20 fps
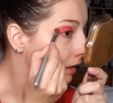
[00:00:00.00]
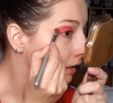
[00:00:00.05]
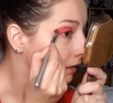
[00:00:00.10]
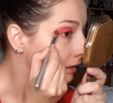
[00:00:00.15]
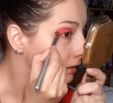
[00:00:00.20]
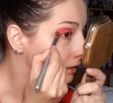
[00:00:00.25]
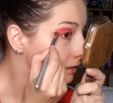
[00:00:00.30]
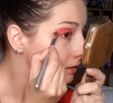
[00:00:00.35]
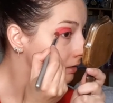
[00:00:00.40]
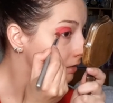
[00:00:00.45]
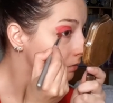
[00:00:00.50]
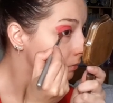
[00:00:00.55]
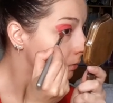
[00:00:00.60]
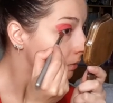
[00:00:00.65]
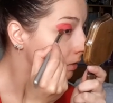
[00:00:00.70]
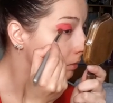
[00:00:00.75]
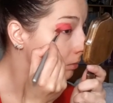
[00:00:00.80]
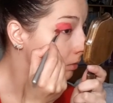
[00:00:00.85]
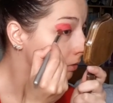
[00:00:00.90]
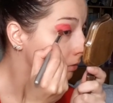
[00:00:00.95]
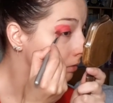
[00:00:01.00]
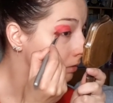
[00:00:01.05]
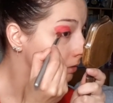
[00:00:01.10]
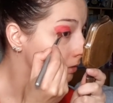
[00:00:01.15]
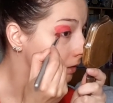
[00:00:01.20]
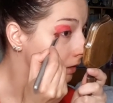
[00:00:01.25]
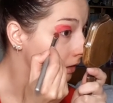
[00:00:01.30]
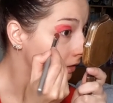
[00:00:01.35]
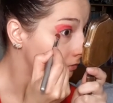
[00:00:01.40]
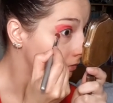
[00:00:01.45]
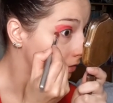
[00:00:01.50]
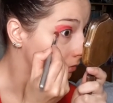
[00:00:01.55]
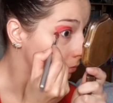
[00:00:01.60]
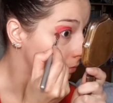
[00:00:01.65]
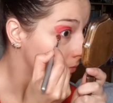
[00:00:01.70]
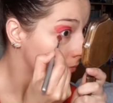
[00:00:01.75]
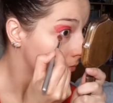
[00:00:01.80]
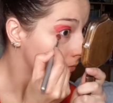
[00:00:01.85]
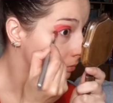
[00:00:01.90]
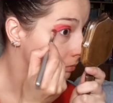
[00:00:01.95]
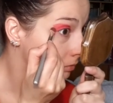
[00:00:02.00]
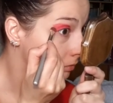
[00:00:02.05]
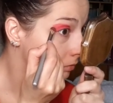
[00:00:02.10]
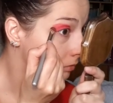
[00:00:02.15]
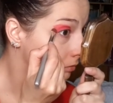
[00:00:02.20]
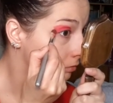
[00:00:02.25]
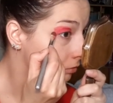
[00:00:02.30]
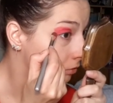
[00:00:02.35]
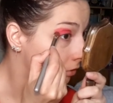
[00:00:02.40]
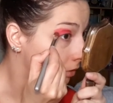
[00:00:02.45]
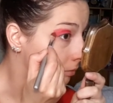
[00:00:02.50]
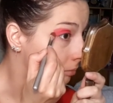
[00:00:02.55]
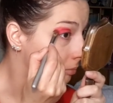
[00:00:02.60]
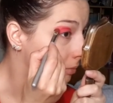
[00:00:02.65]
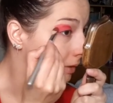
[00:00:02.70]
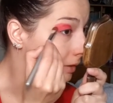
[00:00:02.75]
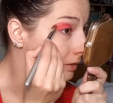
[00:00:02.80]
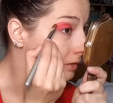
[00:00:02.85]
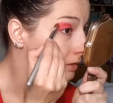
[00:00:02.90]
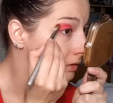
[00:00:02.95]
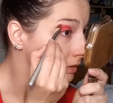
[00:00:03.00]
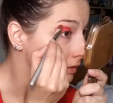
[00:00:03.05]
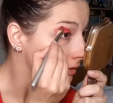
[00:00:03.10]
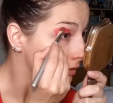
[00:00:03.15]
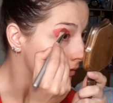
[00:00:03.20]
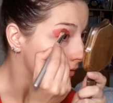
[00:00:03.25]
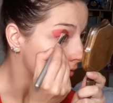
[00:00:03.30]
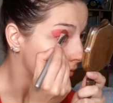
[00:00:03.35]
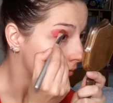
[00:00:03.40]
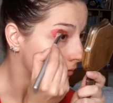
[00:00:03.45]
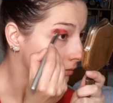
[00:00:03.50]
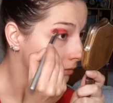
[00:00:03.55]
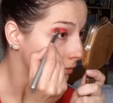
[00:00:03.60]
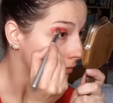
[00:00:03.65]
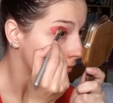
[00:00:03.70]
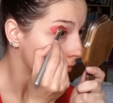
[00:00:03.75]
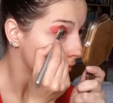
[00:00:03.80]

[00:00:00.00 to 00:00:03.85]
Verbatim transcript: And this is what I'm going to leave it for a bit, you know.